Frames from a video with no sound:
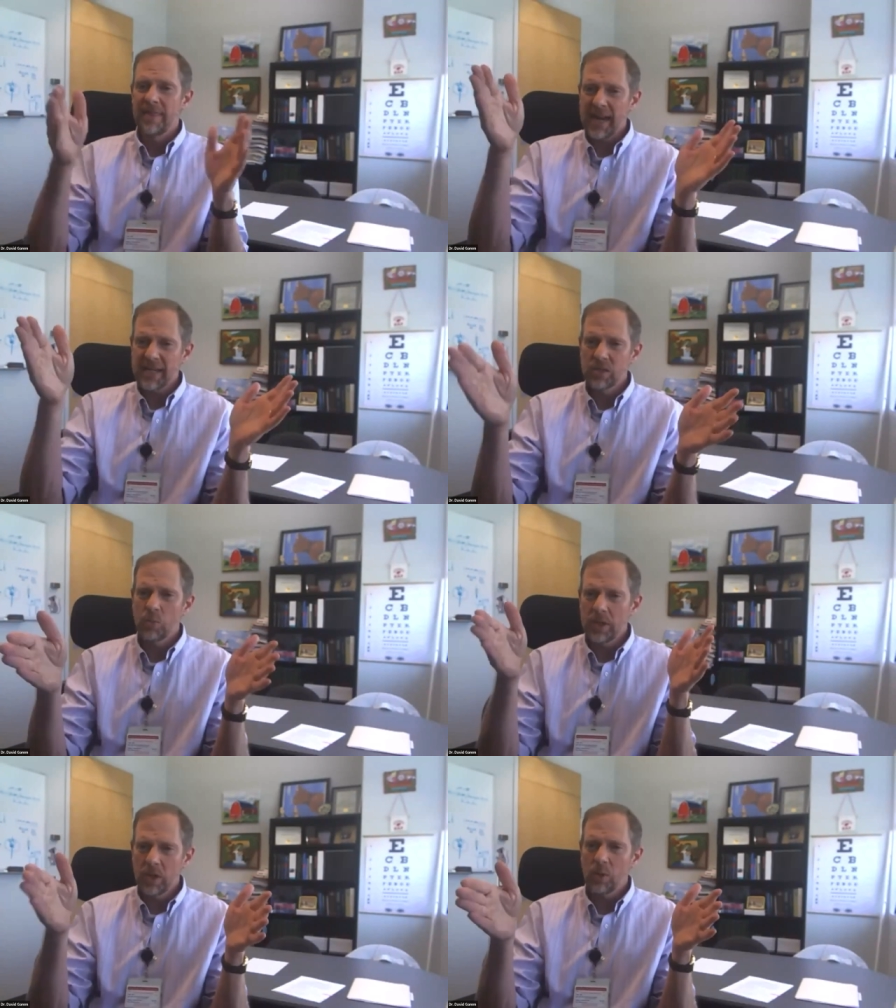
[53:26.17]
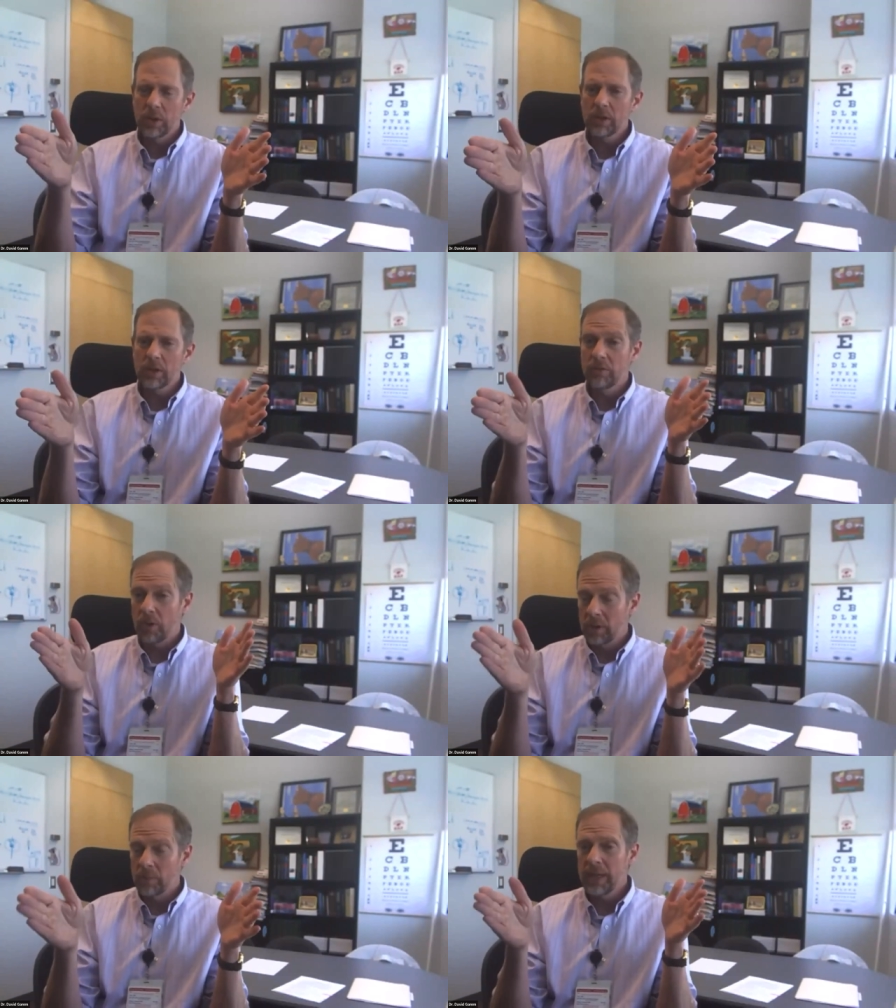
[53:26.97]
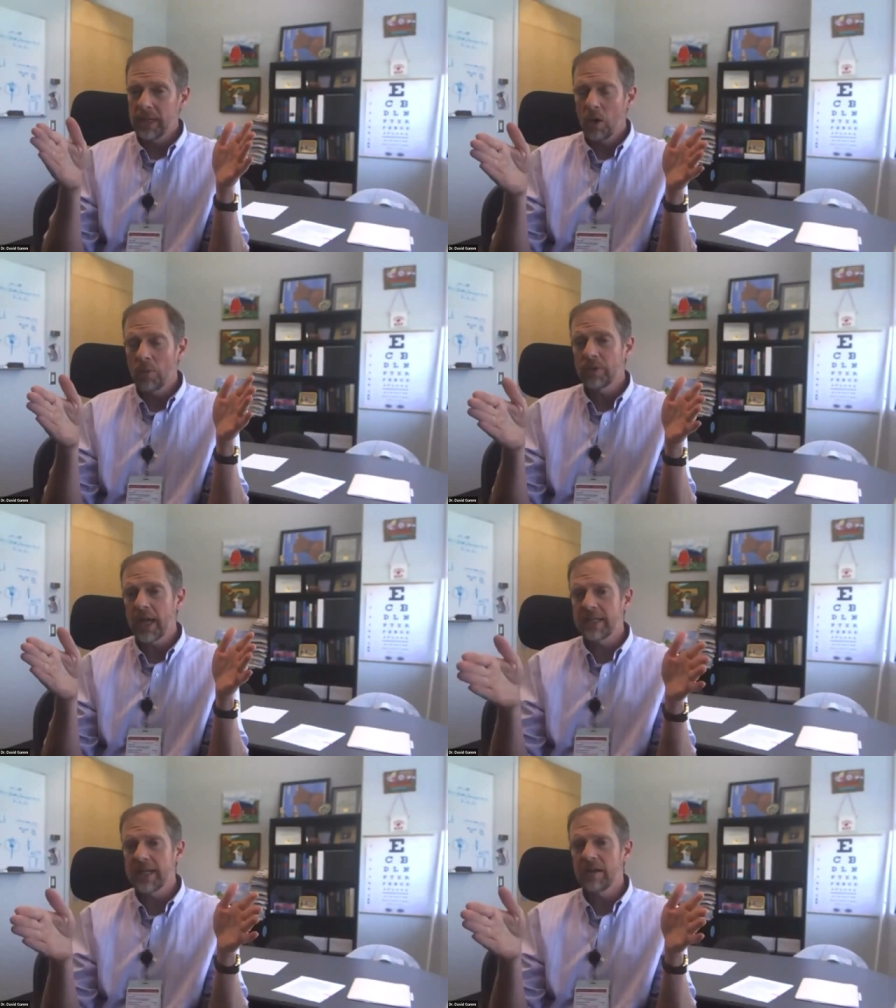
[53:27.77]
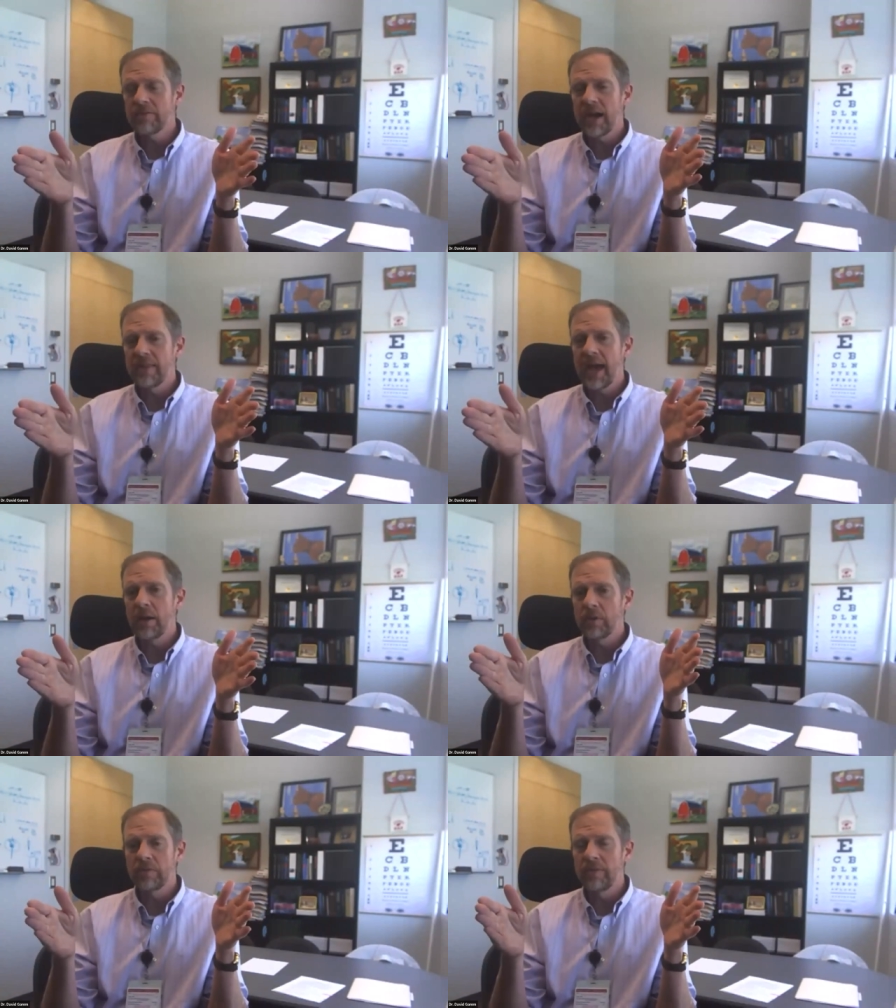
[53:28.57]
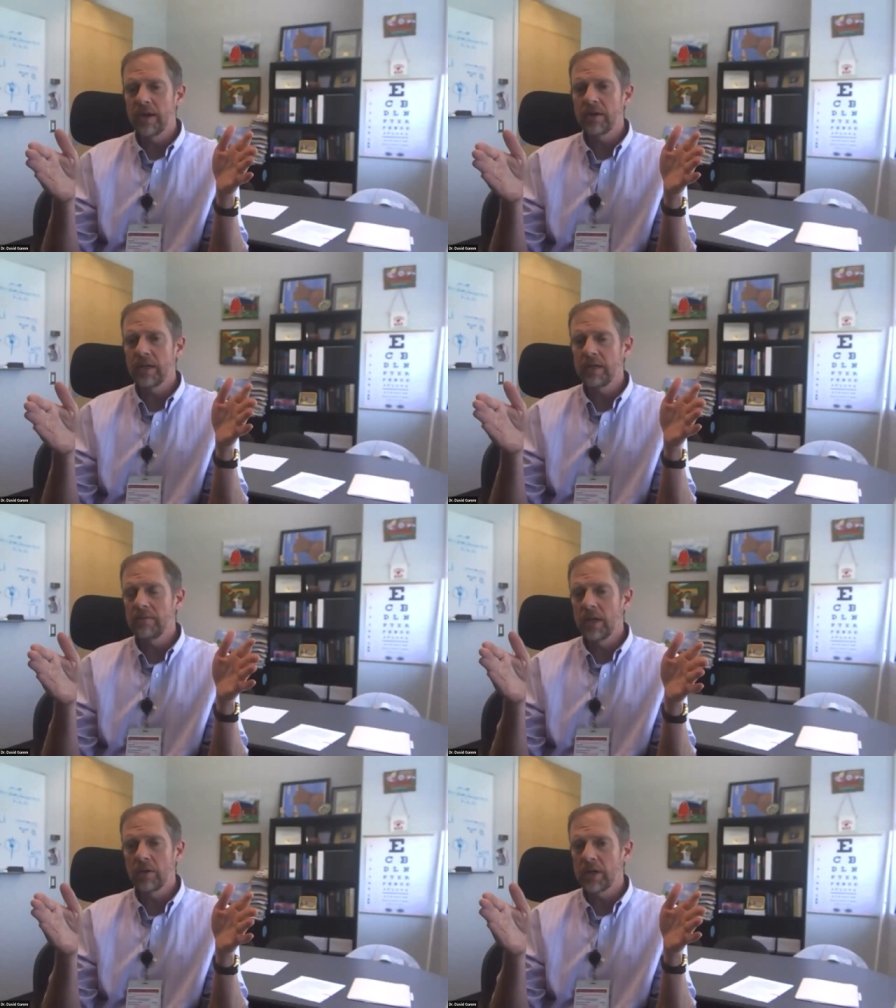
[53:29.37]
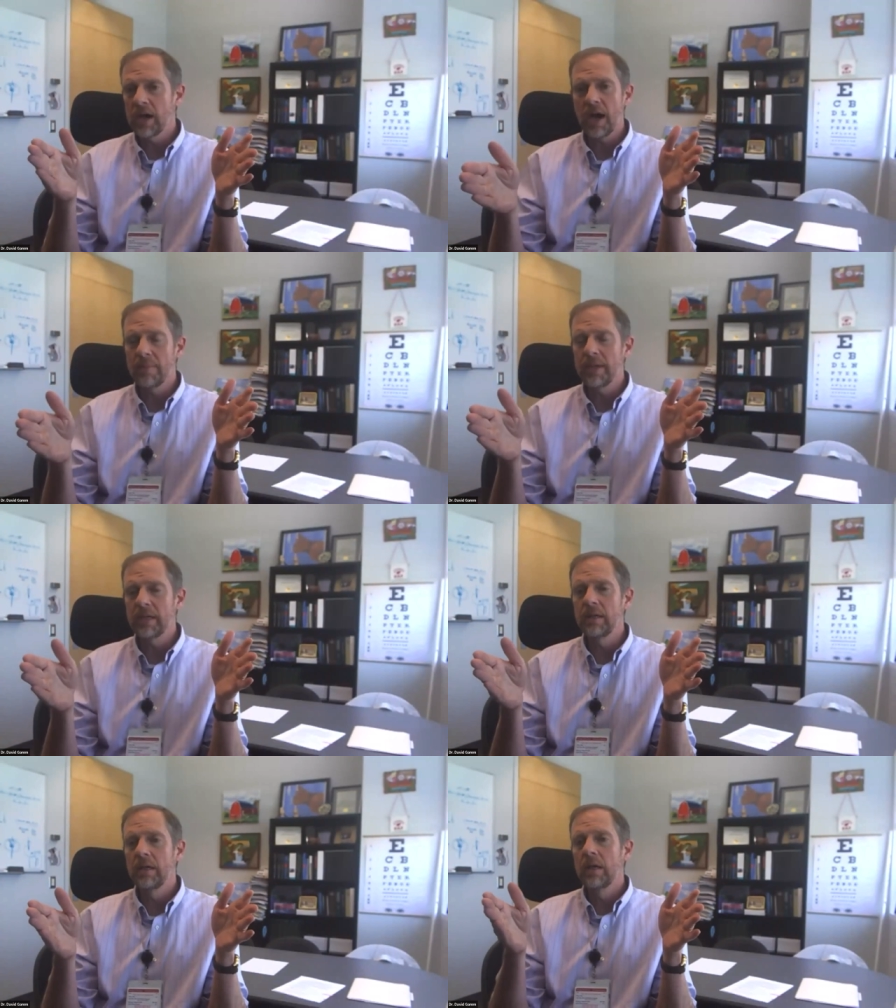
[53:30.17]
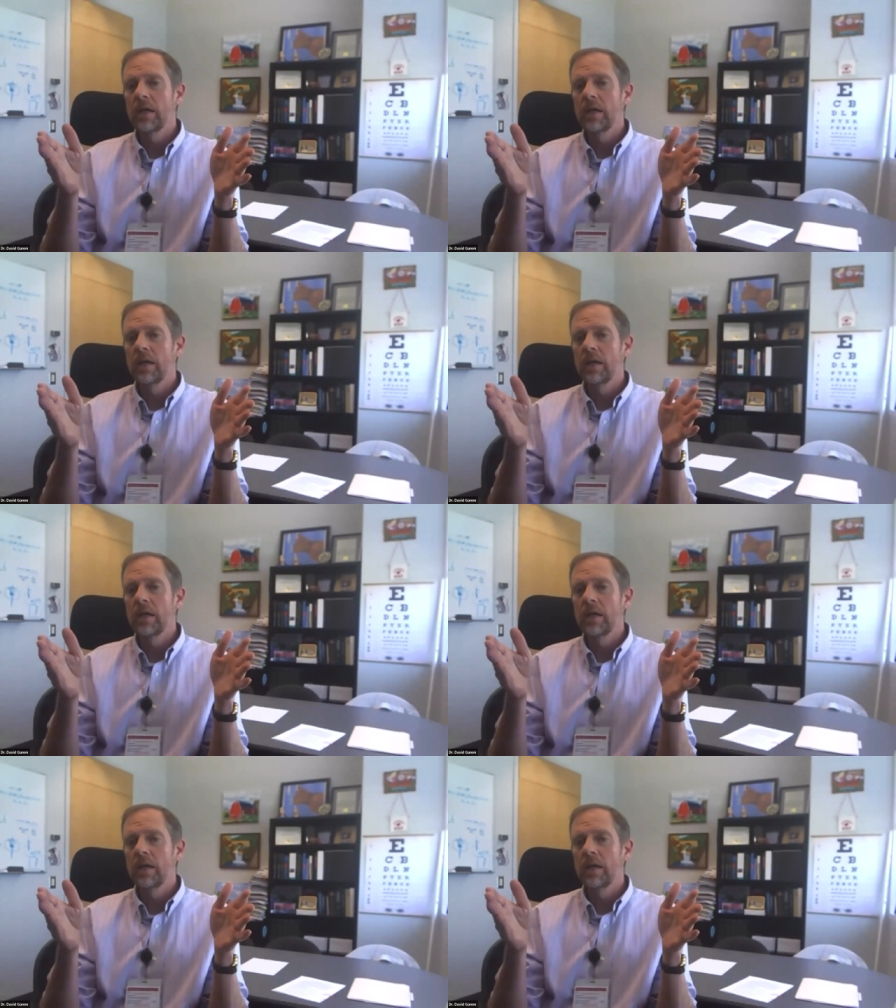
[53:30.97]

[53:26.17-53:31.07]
That's the window we're looking for. And we can hopefully identify that with very you know, common